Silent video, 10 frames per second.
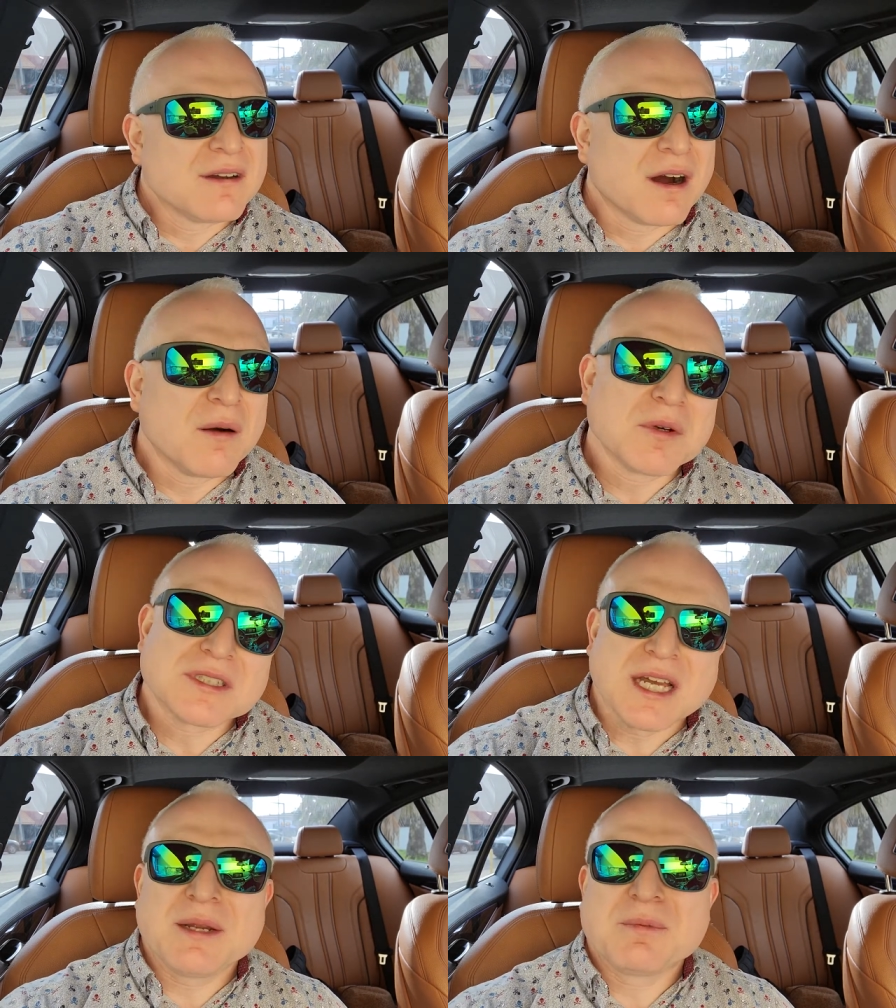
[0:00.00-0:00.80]

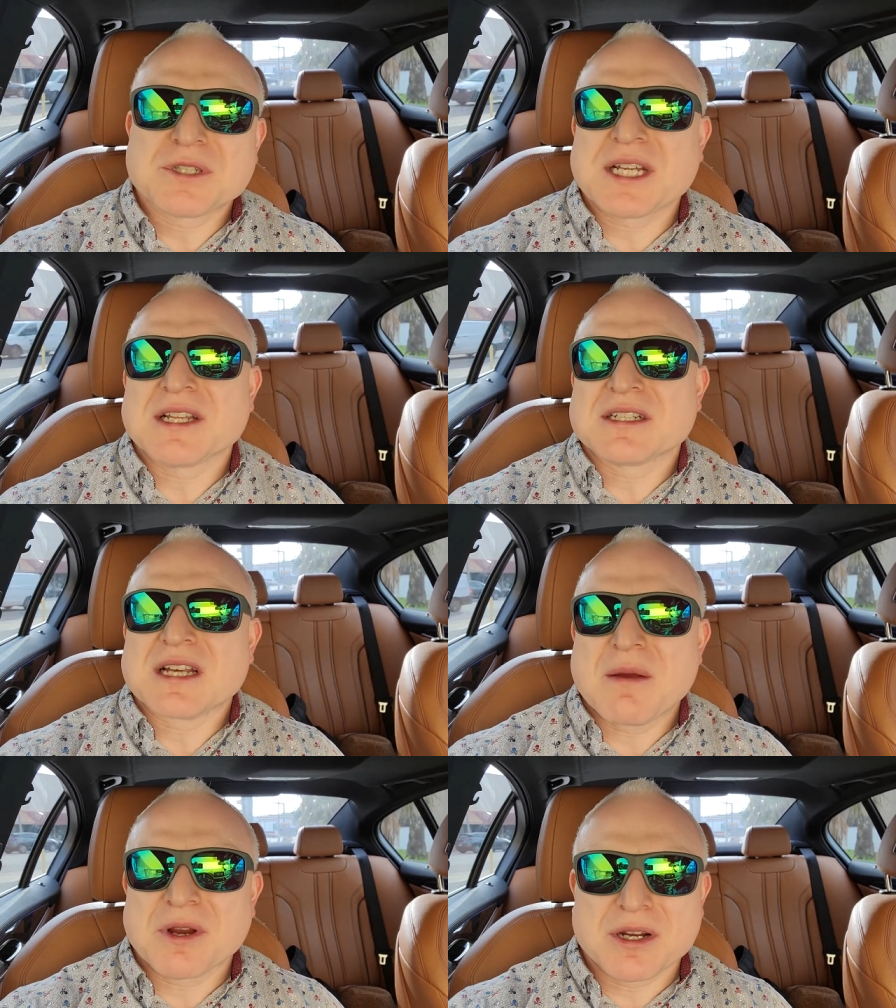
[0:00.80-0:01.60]
almost 90% of the
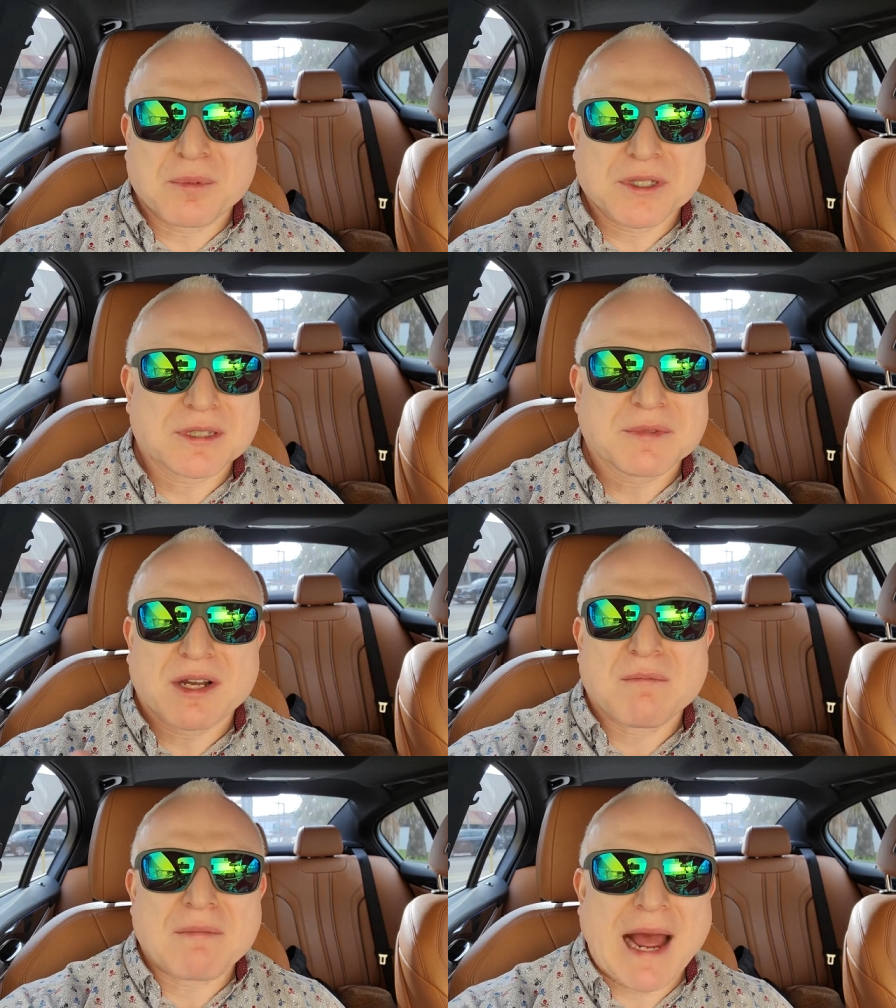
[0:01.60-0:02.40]
time you're going to put something
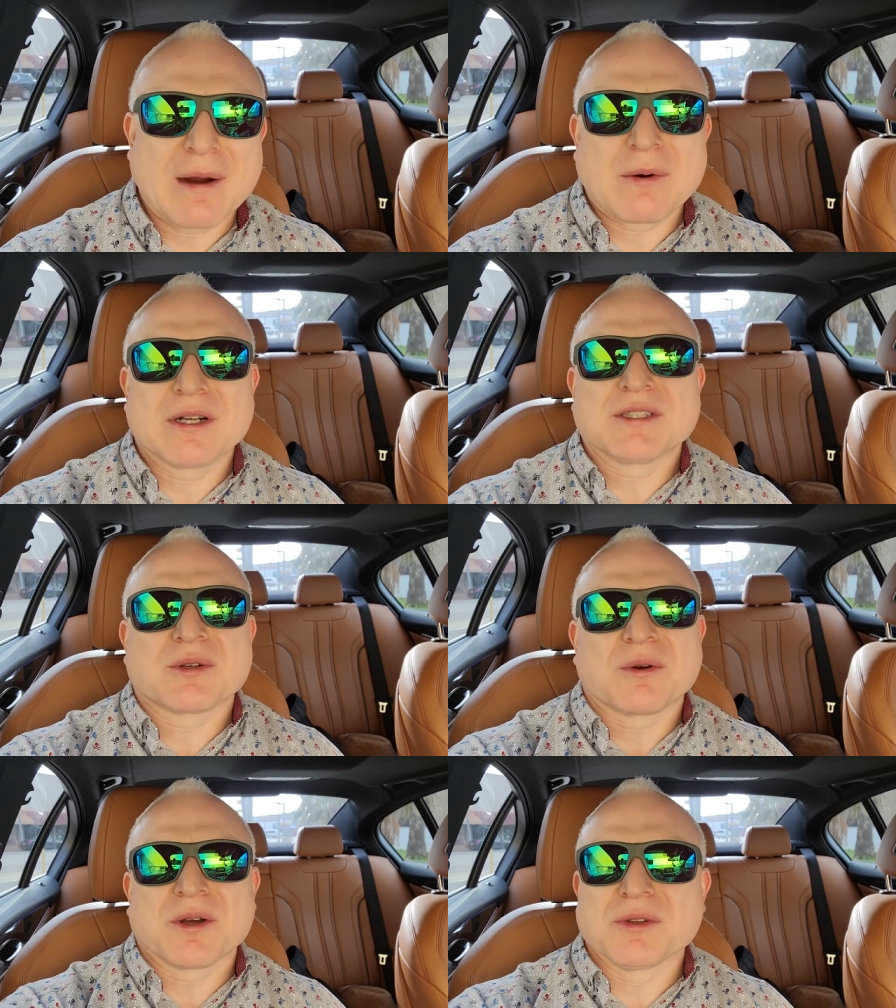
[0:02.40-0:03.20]
on backwards
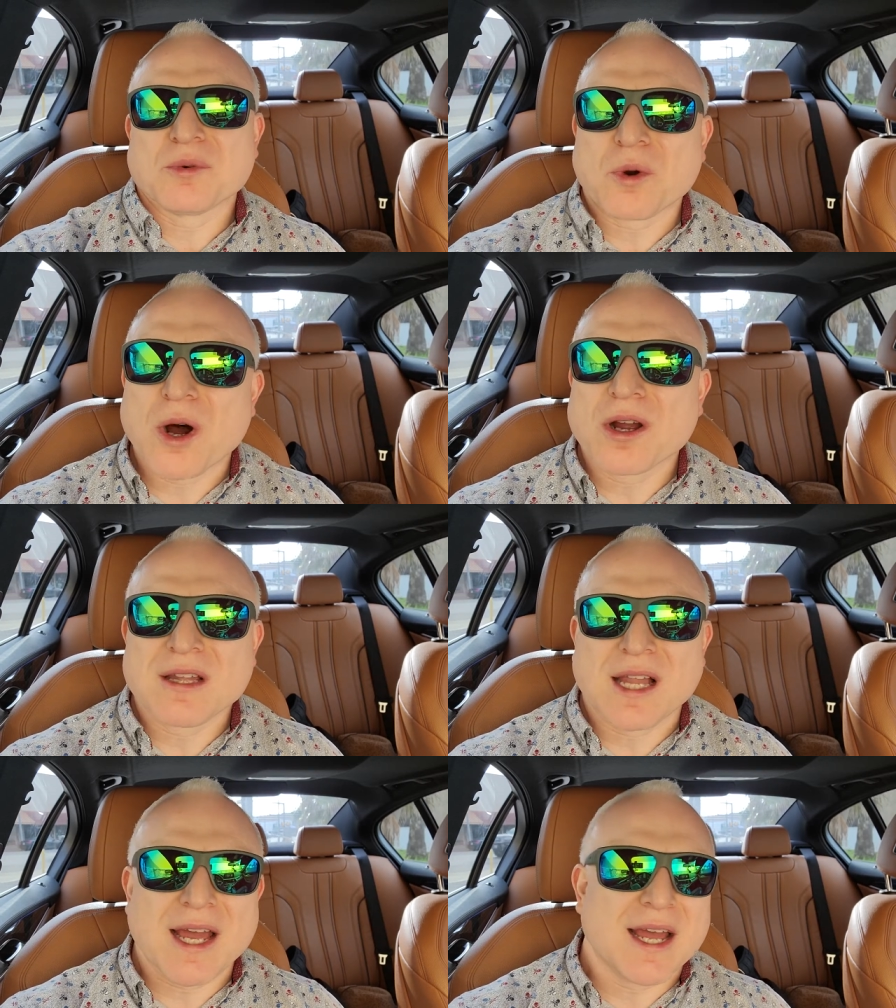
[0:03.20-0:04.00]
or on the wrong
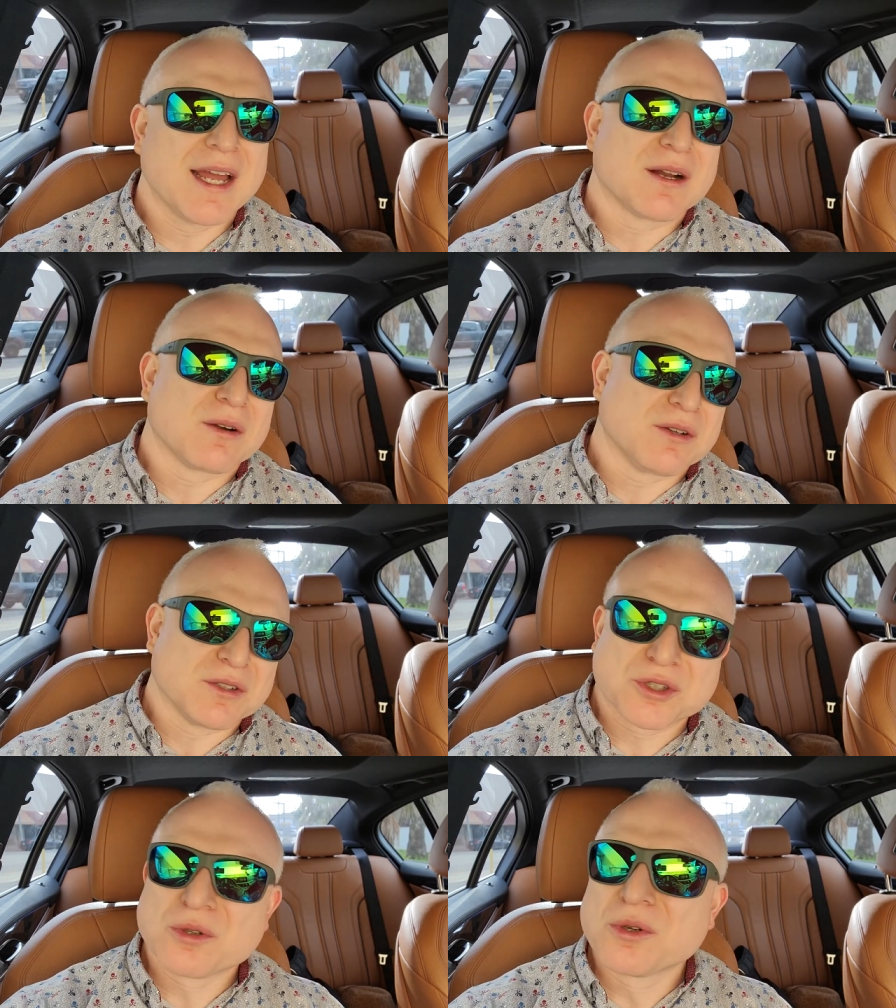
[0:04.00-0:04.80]
leg or the
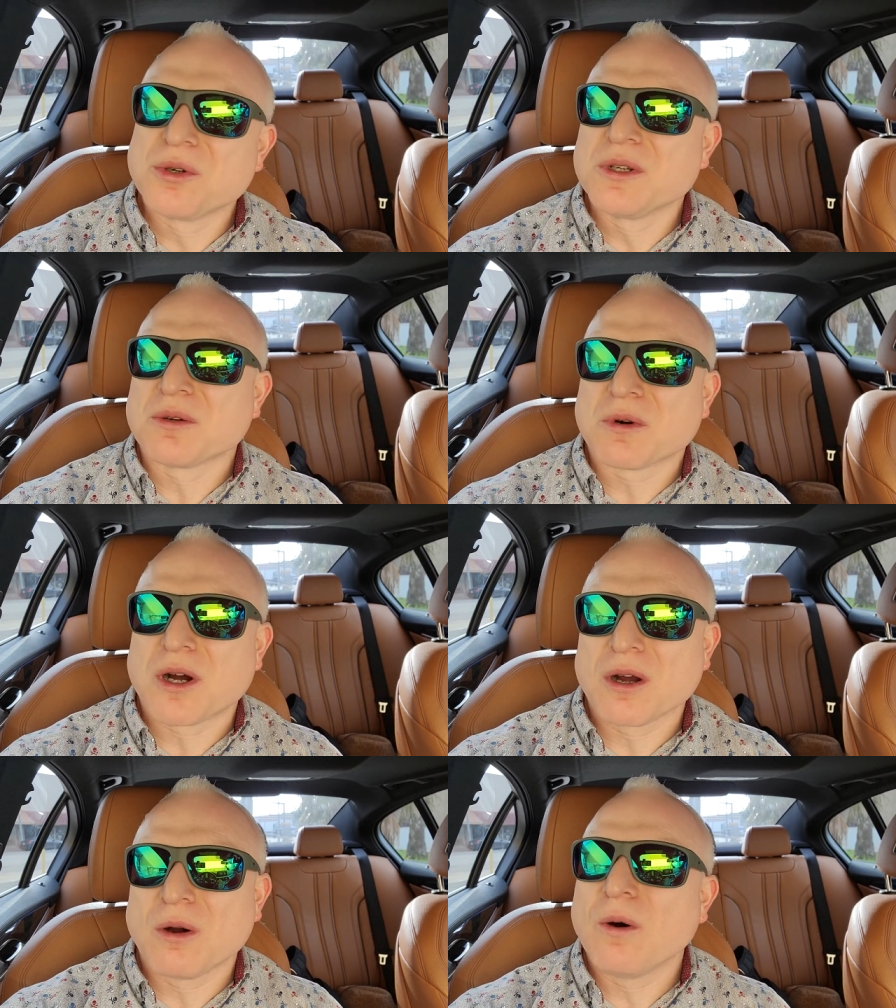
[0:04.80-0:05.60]
screw in the
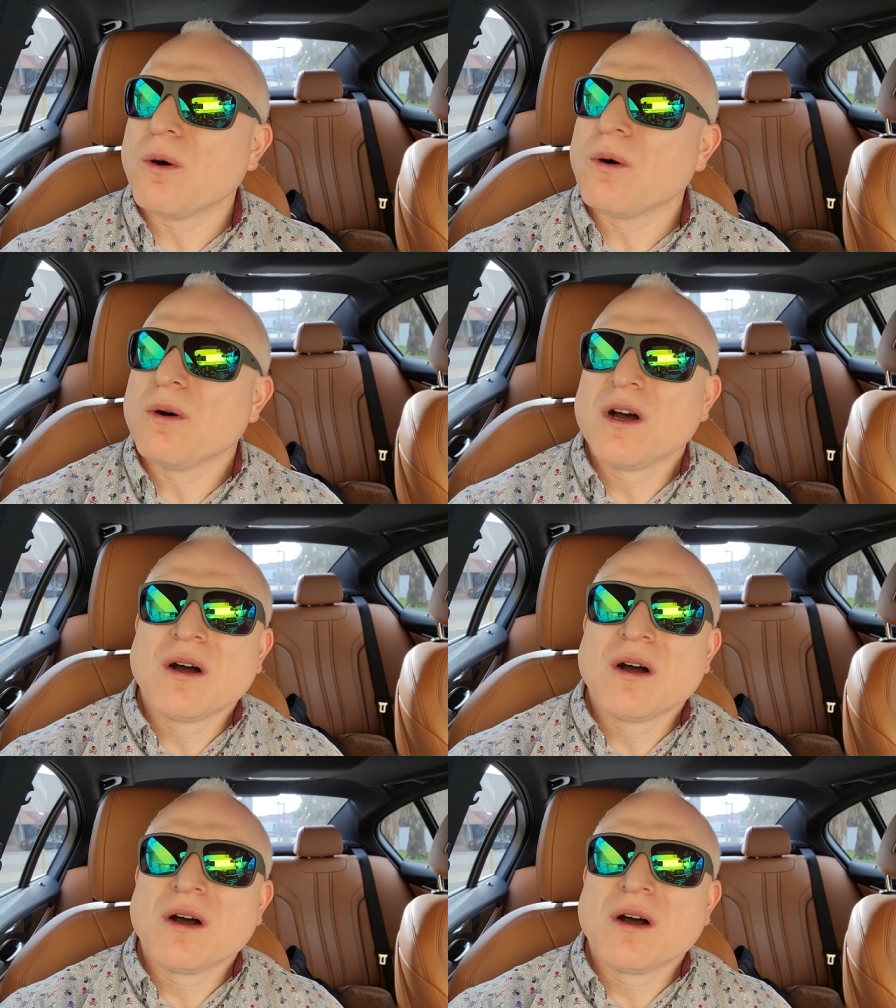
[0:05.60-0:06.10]
wrong hole